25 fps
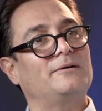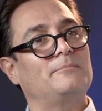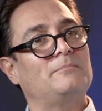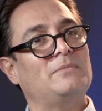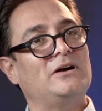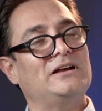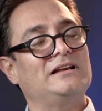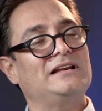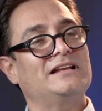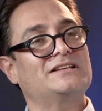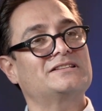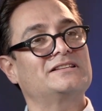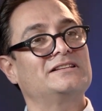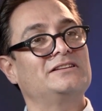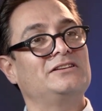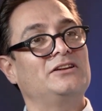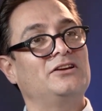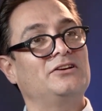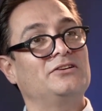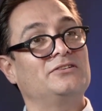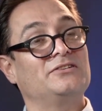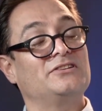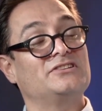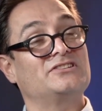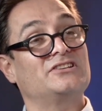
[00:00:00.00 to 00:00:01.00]
my lesson
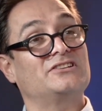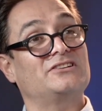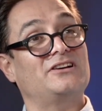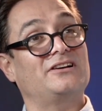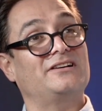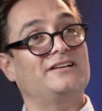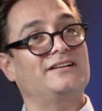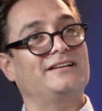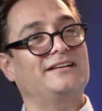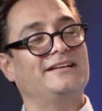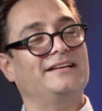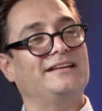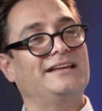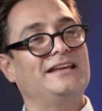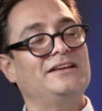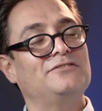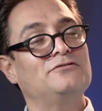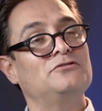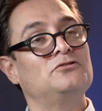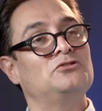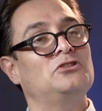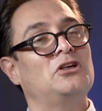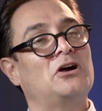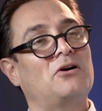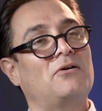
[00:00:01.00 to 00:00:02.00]
learned is,
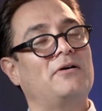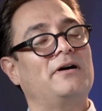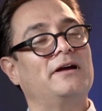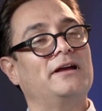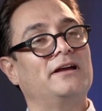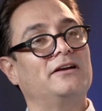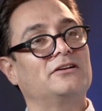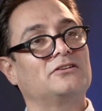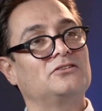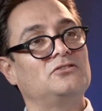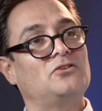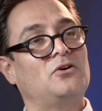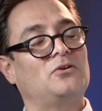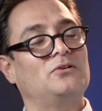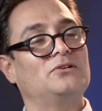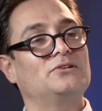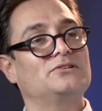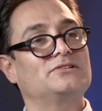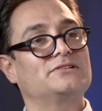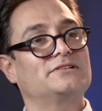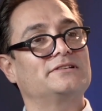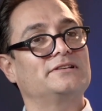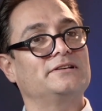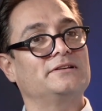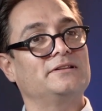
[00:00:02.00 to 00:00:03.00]
even though I
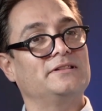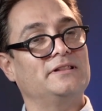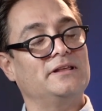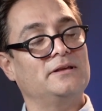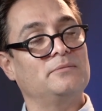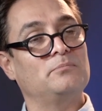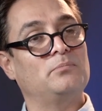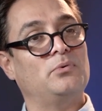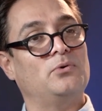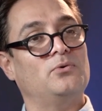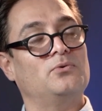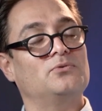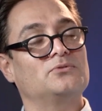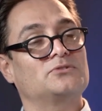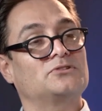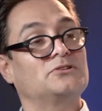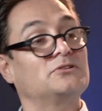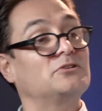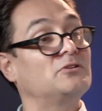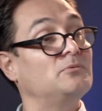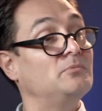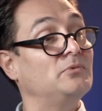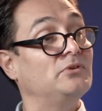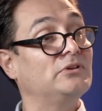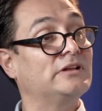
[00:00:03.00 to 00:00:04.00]
acknowledged the importance
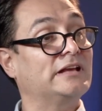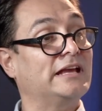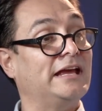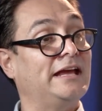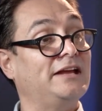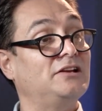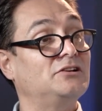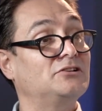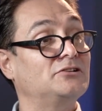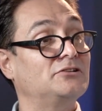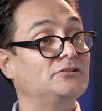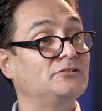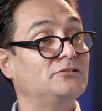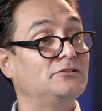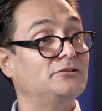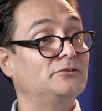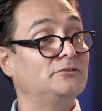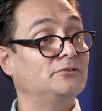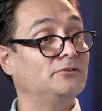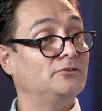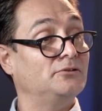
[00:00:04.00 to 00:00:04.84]
of communication